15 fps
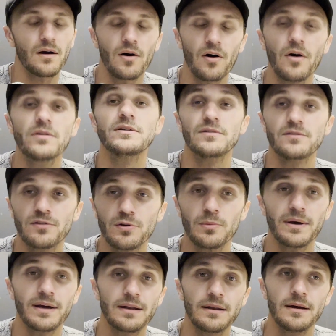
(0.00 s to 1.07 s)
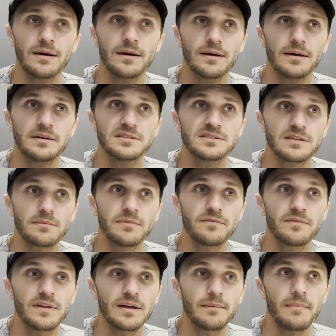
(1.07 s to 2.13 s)
on YouTube, and some
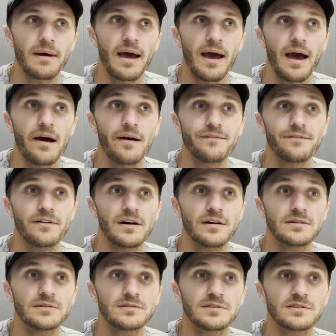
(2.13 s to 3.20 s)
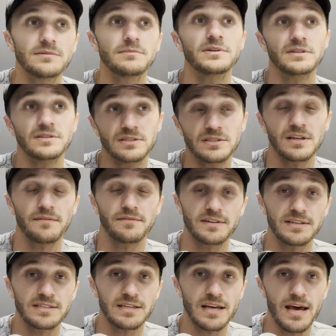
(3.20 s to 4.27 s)
of them have some good stuff to
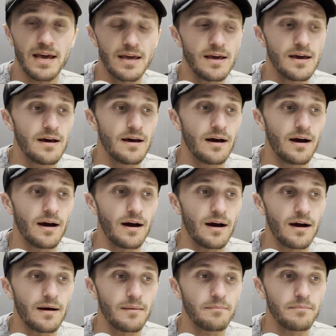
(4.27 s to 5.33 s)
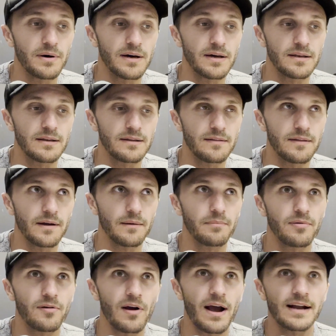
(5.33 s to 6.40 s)
say, but their
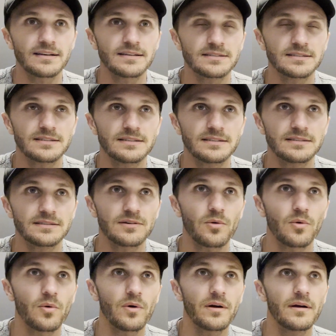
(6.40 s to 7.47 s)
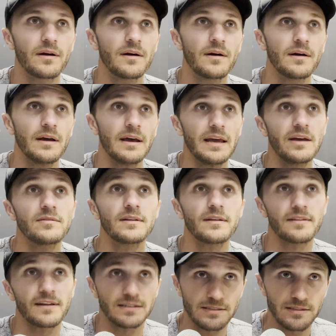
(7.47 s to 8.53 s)
practices or even the
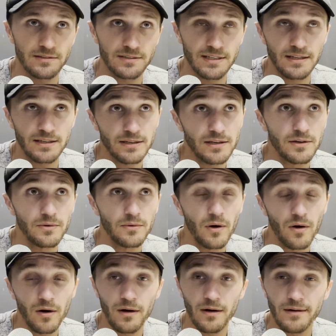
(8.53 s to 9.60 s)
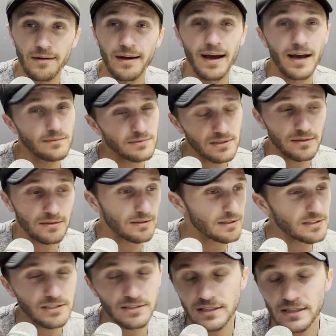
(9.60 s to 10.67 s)
things they're telling you are absolutely
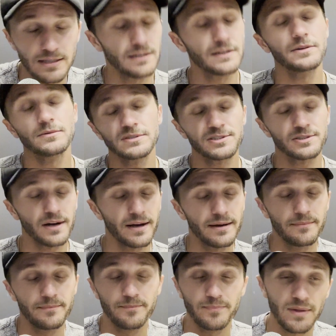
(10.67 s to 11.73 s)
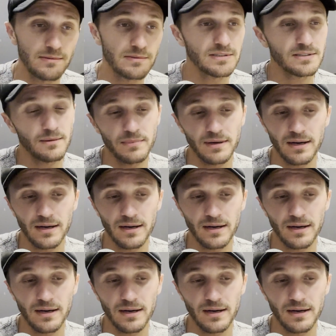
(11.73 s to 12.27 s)
just leading you astray. I'm just going to be